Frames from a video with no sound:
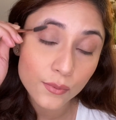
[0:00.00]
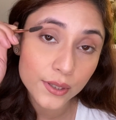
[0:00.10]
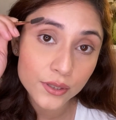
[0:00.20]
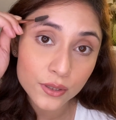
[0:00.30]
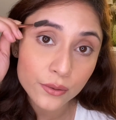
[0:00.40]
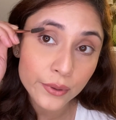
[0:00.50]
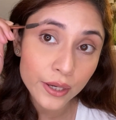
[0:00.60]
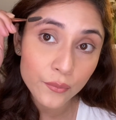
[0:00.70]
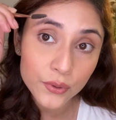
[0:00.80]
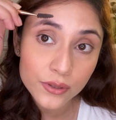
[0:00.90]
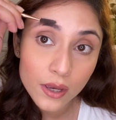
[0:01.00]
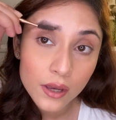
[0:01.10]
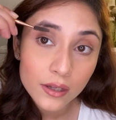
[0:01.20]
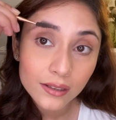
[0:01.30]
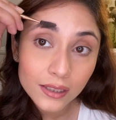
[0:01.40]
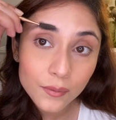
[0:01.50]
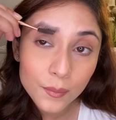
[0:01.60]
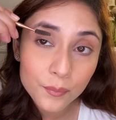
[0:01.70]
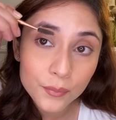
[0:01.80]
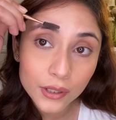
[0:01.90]
were doing was they
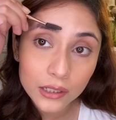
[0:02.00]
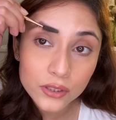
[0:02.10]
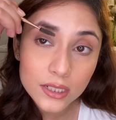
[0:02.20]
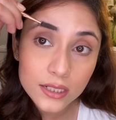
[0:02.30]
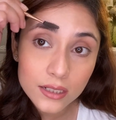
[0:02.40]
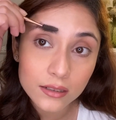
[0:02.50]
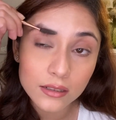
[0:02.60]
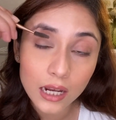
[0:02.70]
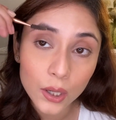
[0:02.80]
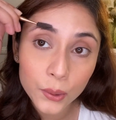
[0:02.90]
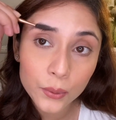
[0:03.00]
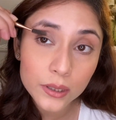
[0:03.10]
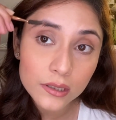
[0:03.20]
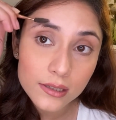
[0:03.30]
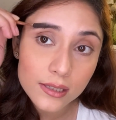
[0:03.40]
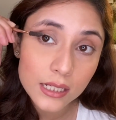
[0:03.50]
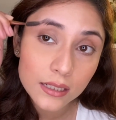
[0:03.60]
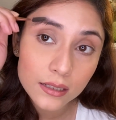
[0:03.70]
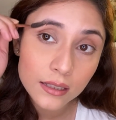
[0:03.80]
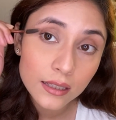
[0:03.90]
were brushing it downwards
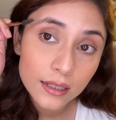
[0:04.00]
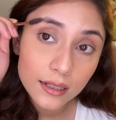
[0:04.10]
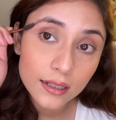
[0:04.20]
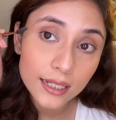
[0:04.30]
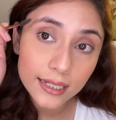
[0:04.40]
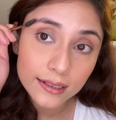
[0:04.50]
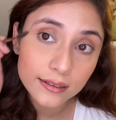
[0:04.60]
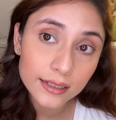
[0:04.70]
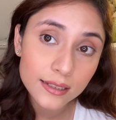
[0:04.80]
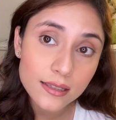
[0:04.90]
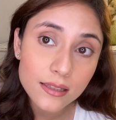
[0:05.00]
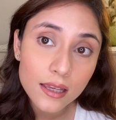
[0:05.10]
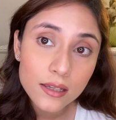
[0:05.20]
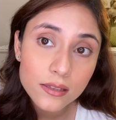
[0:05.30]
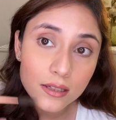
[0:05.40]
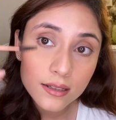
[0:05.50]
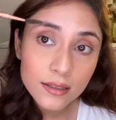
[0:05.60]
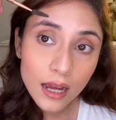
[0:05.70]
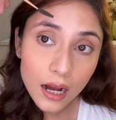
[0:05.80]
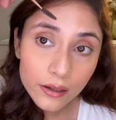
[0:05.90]
like this. So
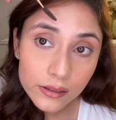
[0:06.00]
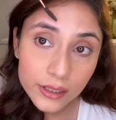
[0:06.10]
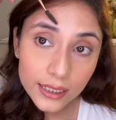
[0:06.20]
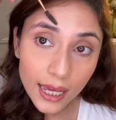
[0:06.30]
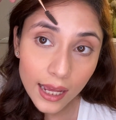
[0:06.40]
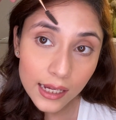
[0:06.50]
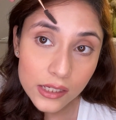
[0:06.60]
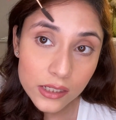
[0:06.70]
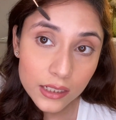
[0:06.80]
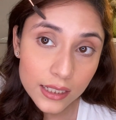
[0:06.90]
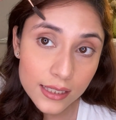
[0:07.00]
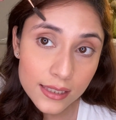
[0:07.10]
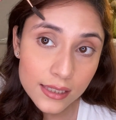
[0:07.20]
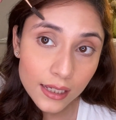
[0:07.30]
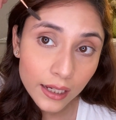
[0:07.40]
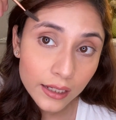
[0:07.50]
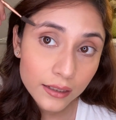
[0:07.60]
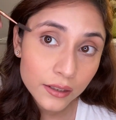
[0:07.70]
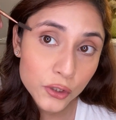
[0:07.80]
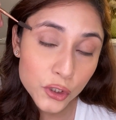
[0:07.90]
now you can actually see
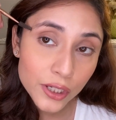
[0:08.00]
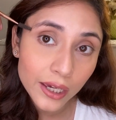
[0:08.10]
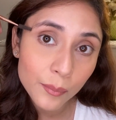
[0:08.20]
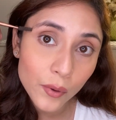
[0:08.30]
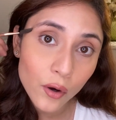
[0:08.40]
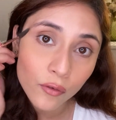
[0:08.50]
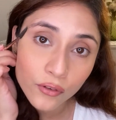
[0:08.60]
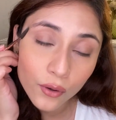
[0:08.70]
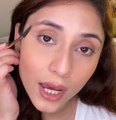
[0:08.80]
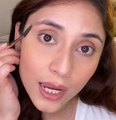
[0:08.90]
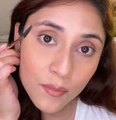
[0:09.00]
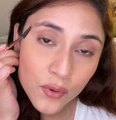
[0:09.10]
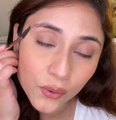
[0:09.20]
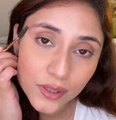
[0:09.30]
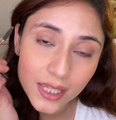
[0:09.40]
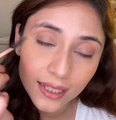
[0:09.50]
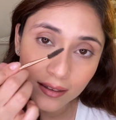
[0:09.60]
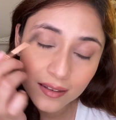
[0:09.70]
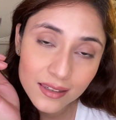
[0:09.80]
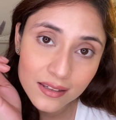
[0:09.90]
the shape of your eyebrows
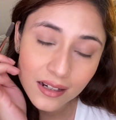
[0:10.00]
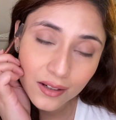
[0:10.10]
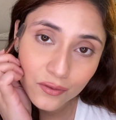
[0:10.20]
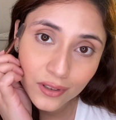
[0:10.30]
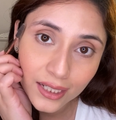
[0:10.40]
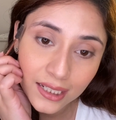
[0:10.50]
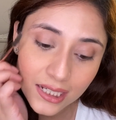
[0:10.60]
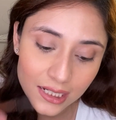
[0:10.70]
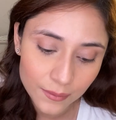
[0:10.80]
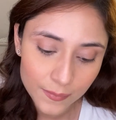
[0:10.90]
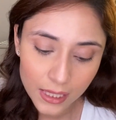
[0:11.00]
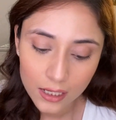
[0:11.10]
and then start filling it in.